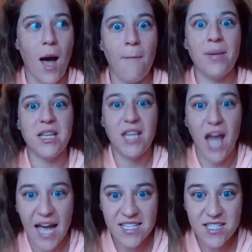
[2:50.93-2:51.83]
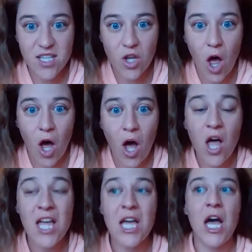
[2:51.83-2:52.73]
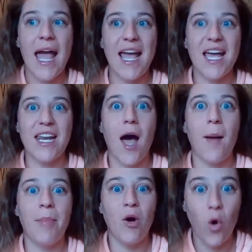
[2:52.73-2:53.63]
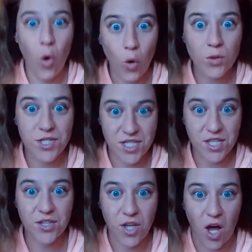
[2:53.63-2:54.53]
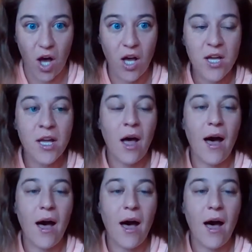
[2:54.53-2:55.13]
applies the law and upholds the law.